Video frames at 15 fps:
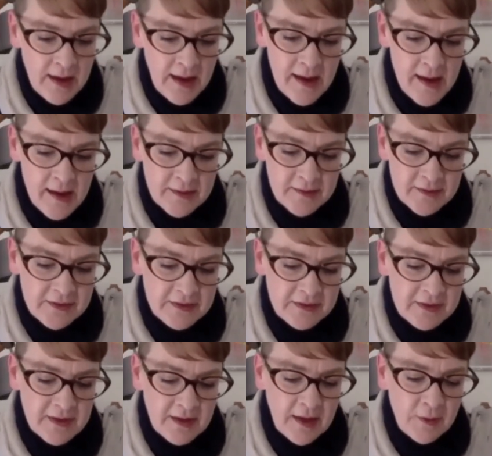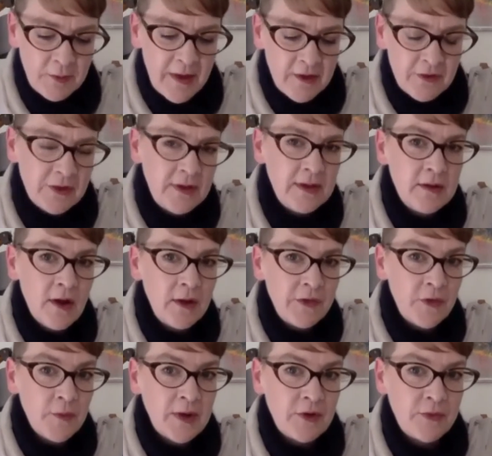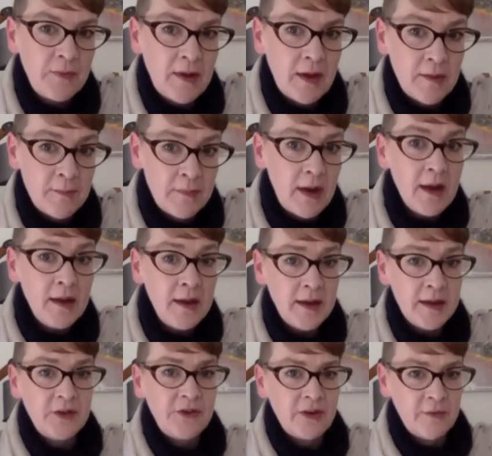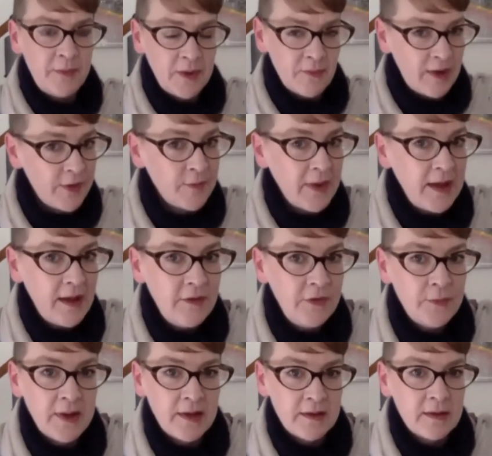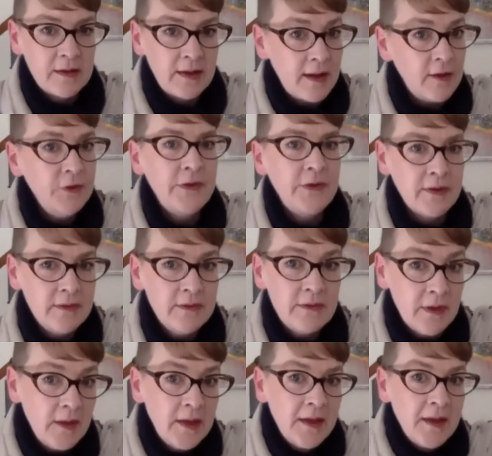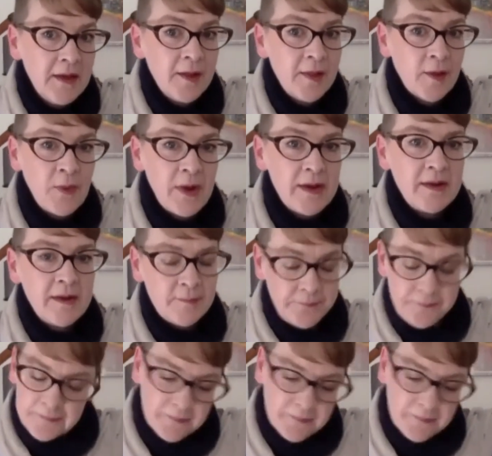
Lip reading: And it was actually not so much at my initiative, but rather my husband, Klaus's, that when